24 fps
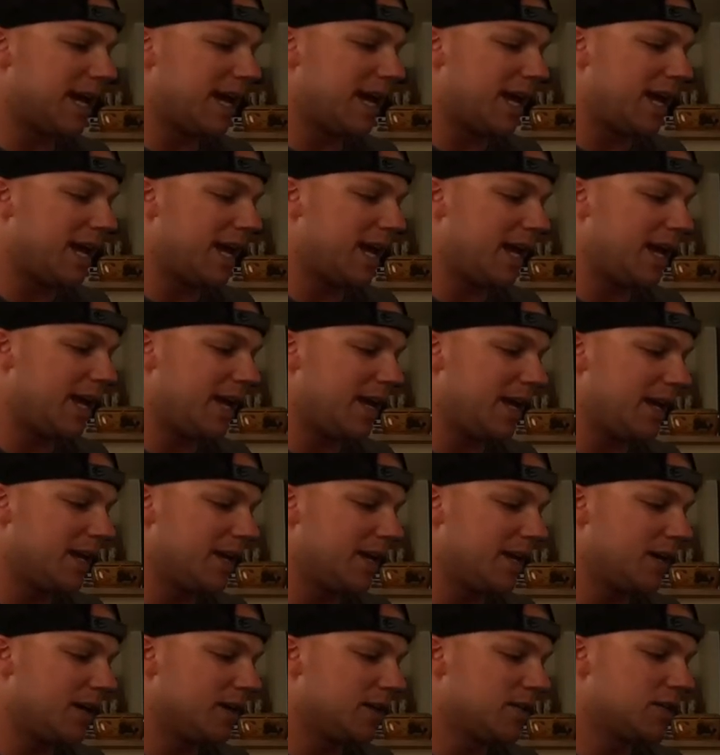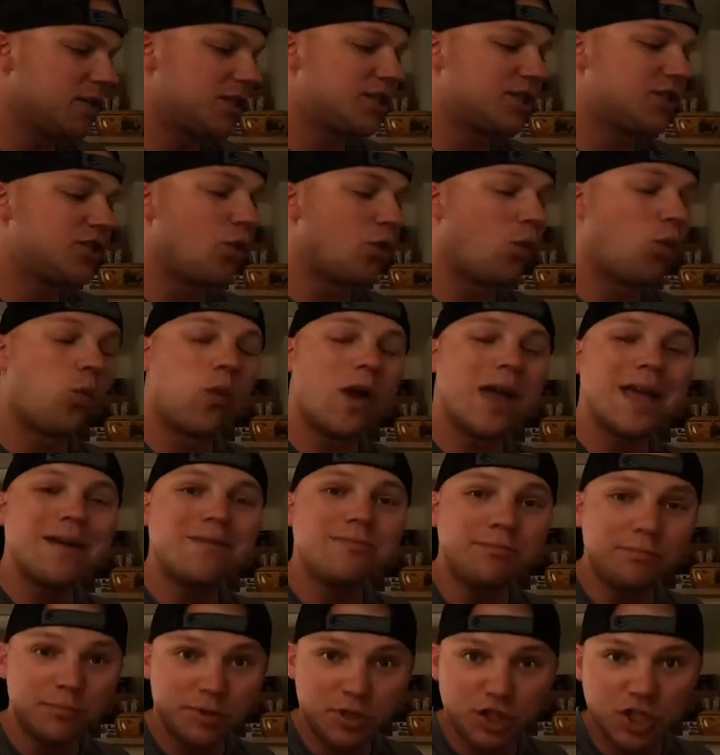a
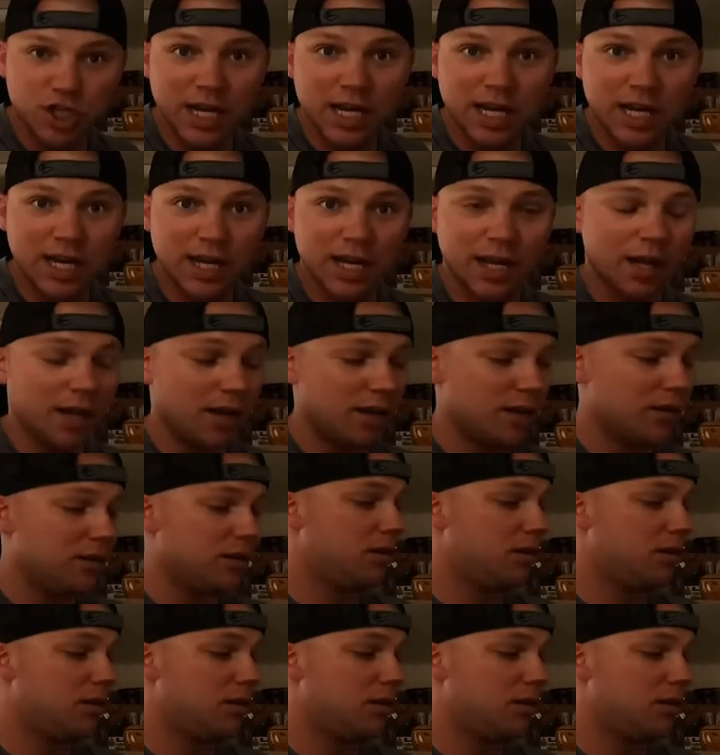swim jig.